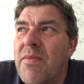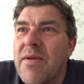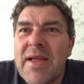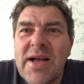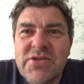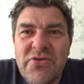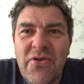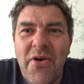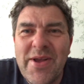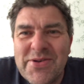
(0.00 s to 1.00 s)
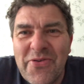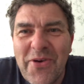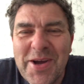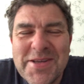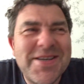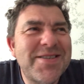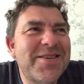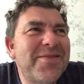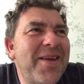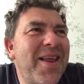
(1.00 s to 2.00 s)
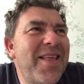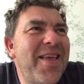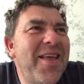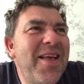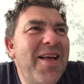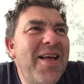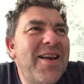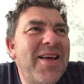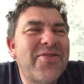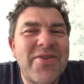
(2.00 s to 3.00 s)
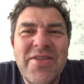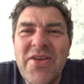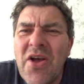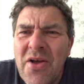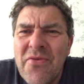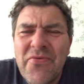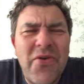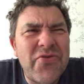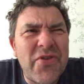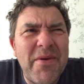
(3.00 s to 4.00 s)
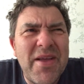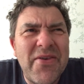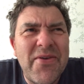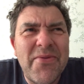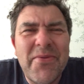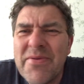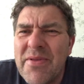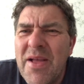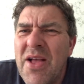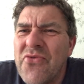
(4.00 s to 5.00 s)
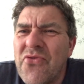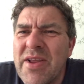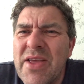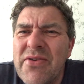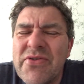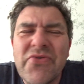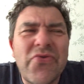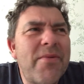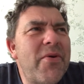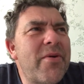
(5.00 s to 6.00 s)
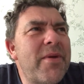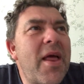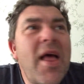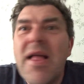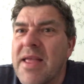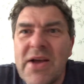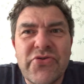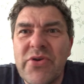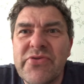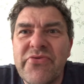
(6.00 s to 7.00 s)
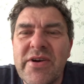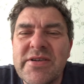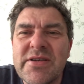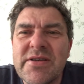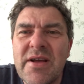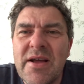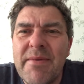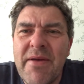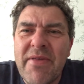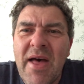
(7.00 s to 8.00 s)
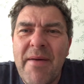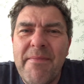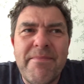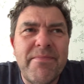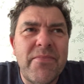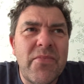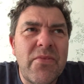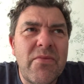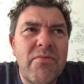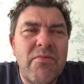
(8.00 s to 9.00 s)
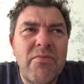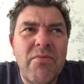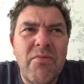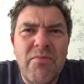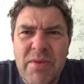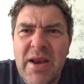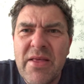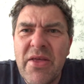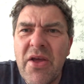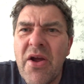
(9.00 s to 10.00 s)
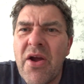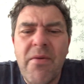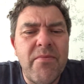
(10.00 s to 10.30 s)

Gastroenteritis in the later on in the year. A few stomach issues with trying to get used to soy milk in the year. Gastroenteritis, I had a bit of that beginning of the year.